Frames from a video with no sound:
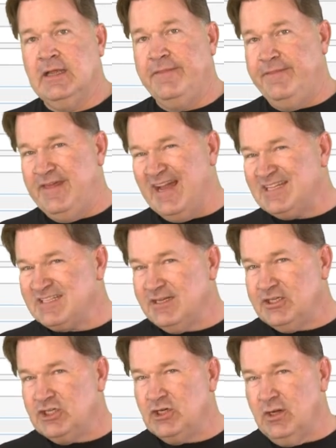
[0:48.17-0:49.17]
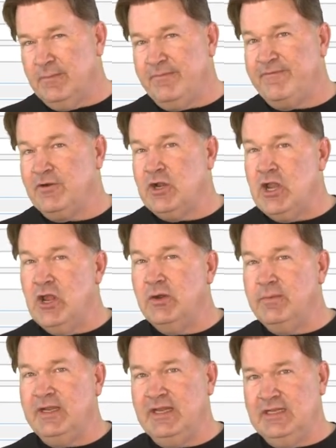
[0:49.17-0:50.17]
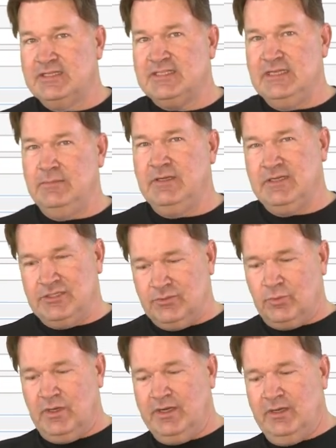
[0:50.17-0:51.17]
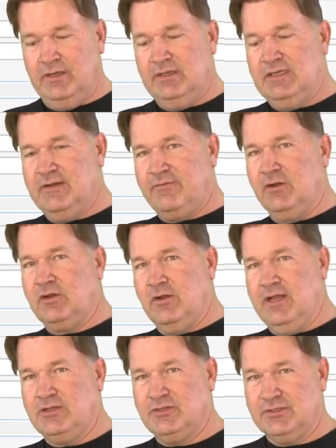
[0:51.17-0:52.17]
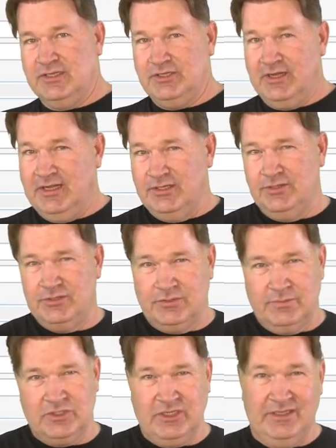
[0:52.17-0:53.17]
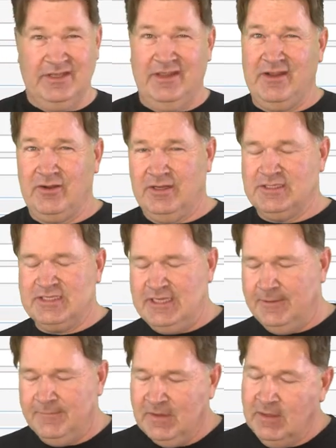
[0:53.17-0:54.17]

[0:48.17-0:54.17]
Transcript: That's going to show up for nobody to see because you're running on different credentials on your end user machine than they're going to see.